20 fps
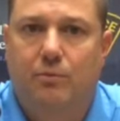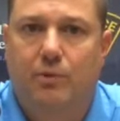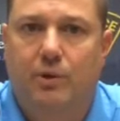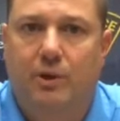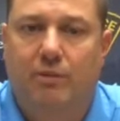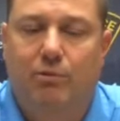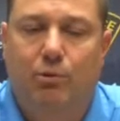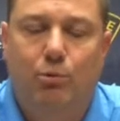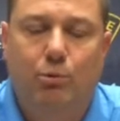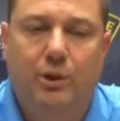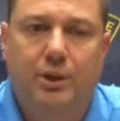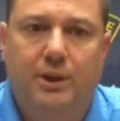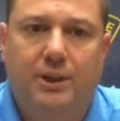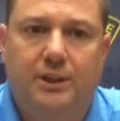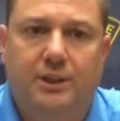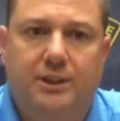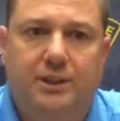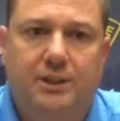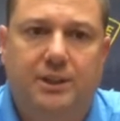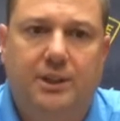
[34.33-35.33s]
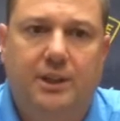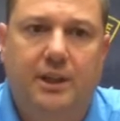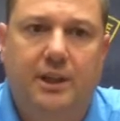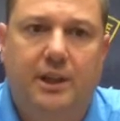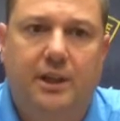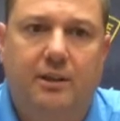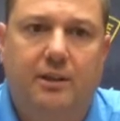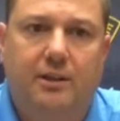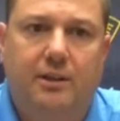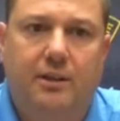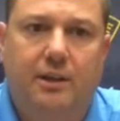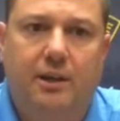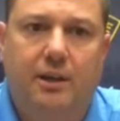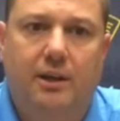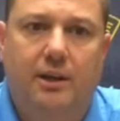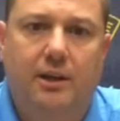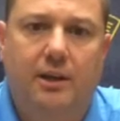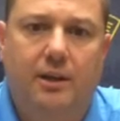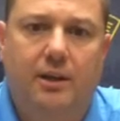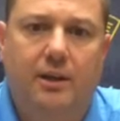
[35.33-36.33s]
we have a witness that
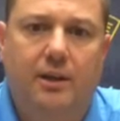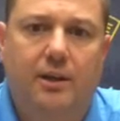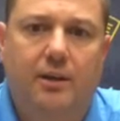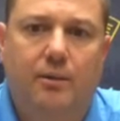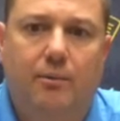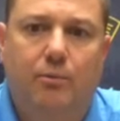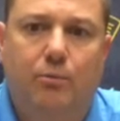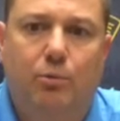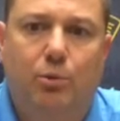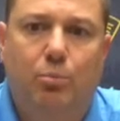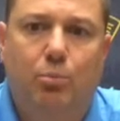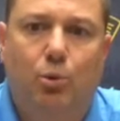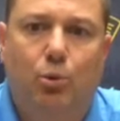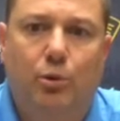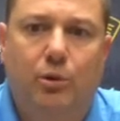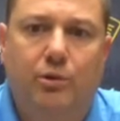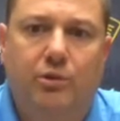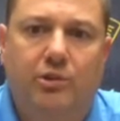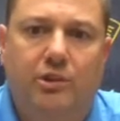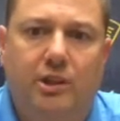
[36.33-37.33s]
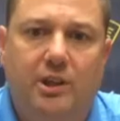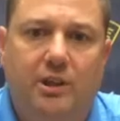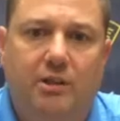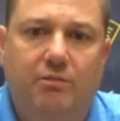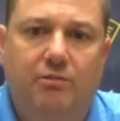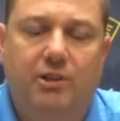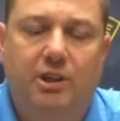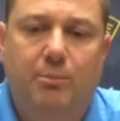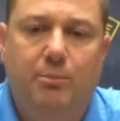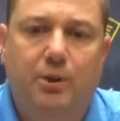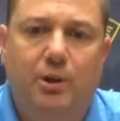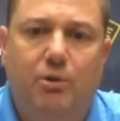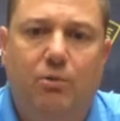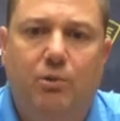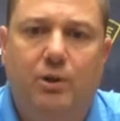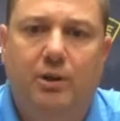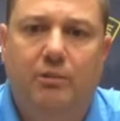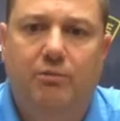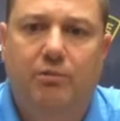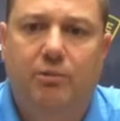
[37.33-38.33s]
uh, reported seeing a female
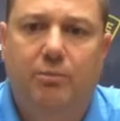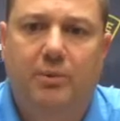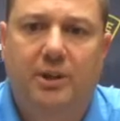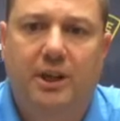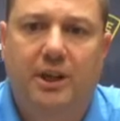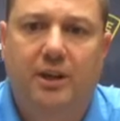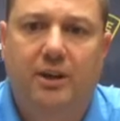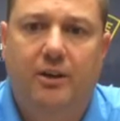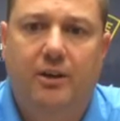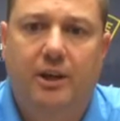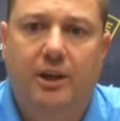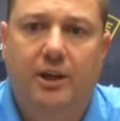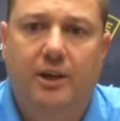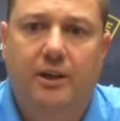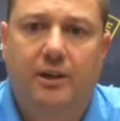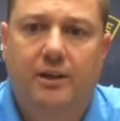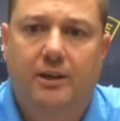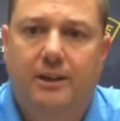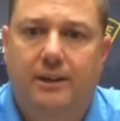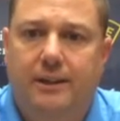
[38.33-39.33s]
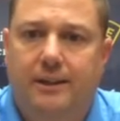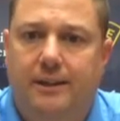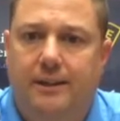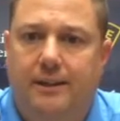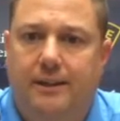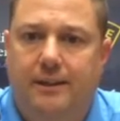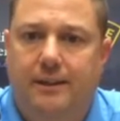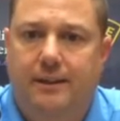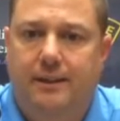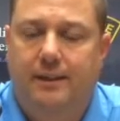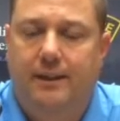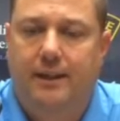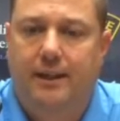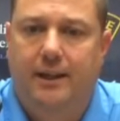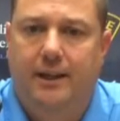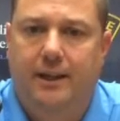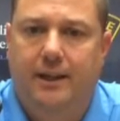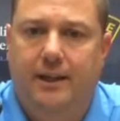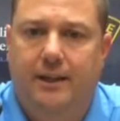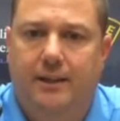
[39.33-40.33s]
run from the area,
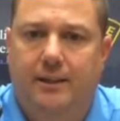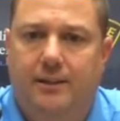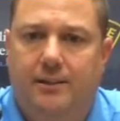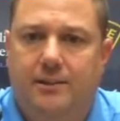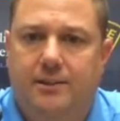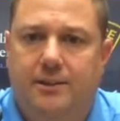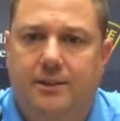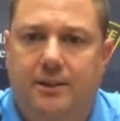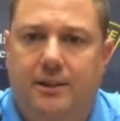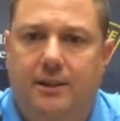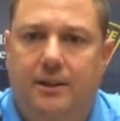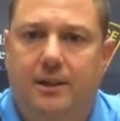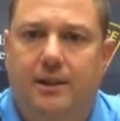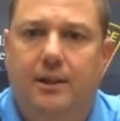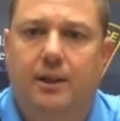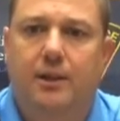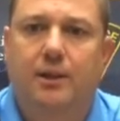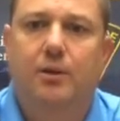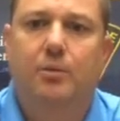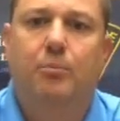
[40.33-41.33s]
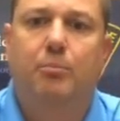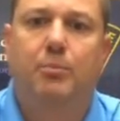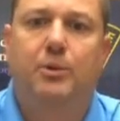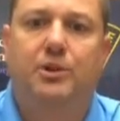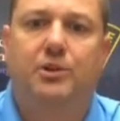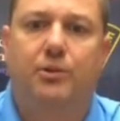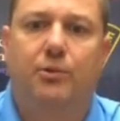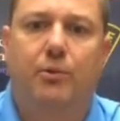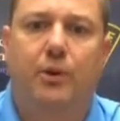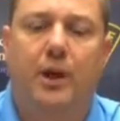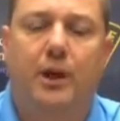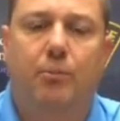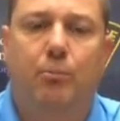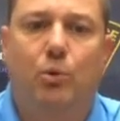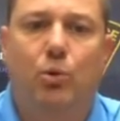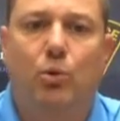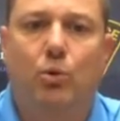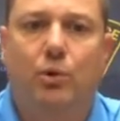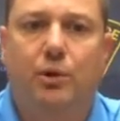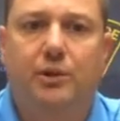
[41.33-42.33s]
and uh, Mr.
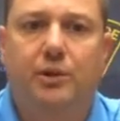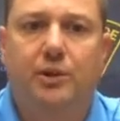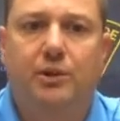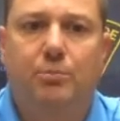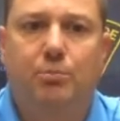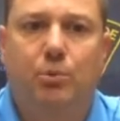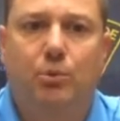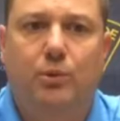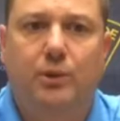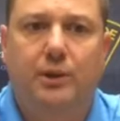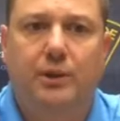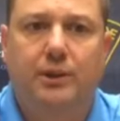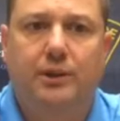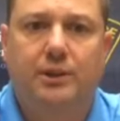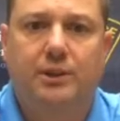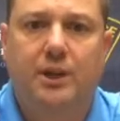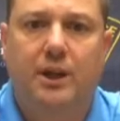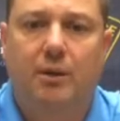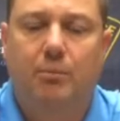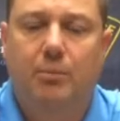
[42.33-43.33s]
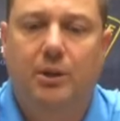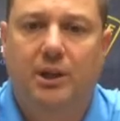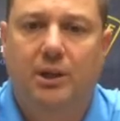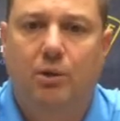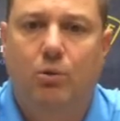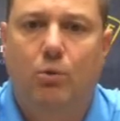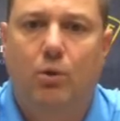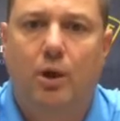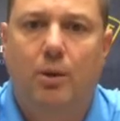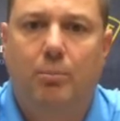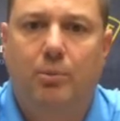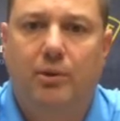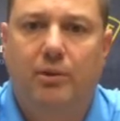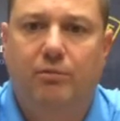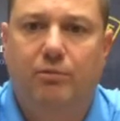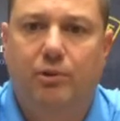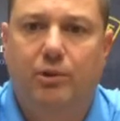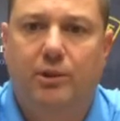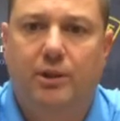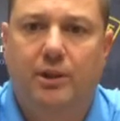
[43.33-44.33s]
Reinbold at this point is not being
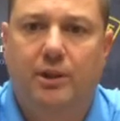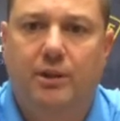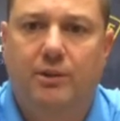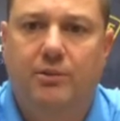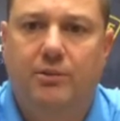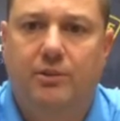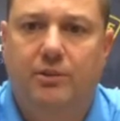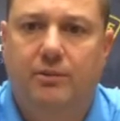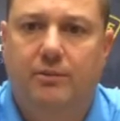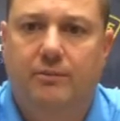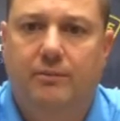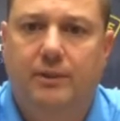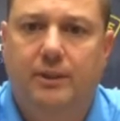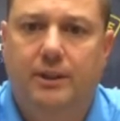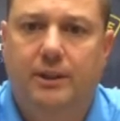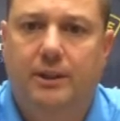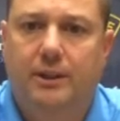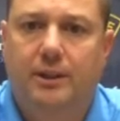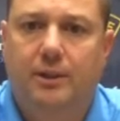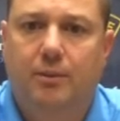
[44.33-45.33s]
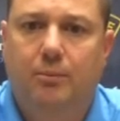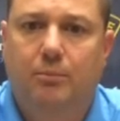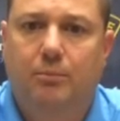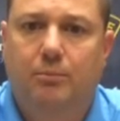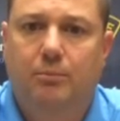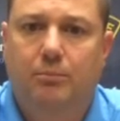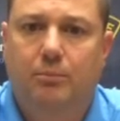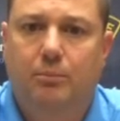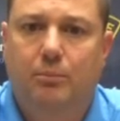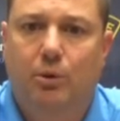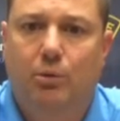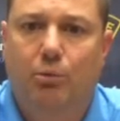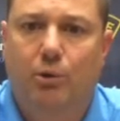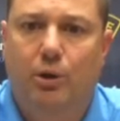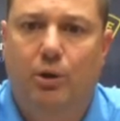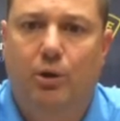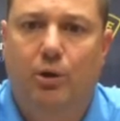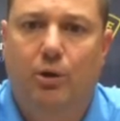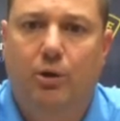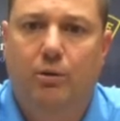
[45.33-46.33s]
cooperative with us, um, but
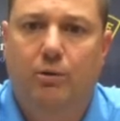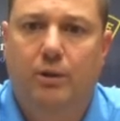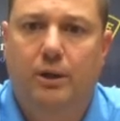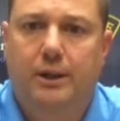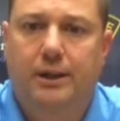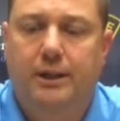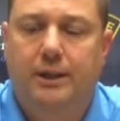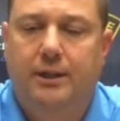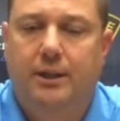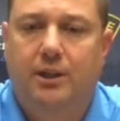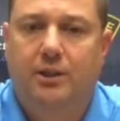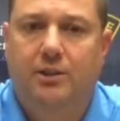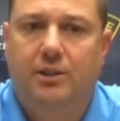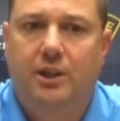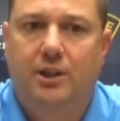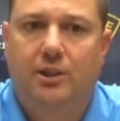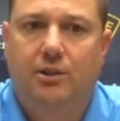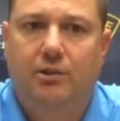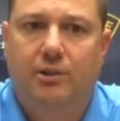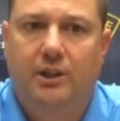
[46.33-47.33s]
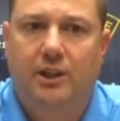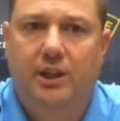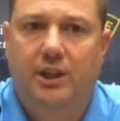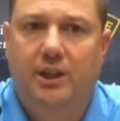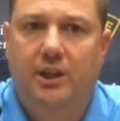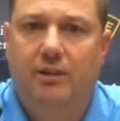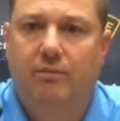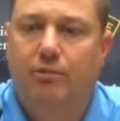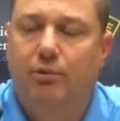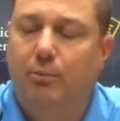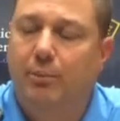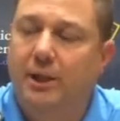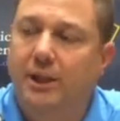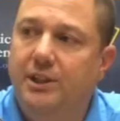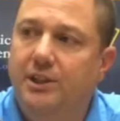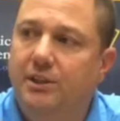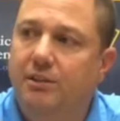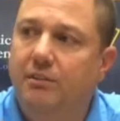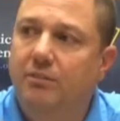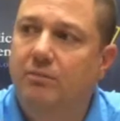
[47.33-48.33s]
we are continuing to get
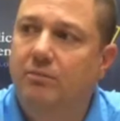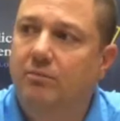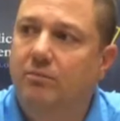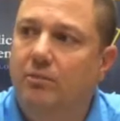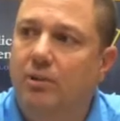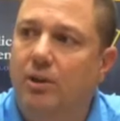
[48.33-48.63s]
information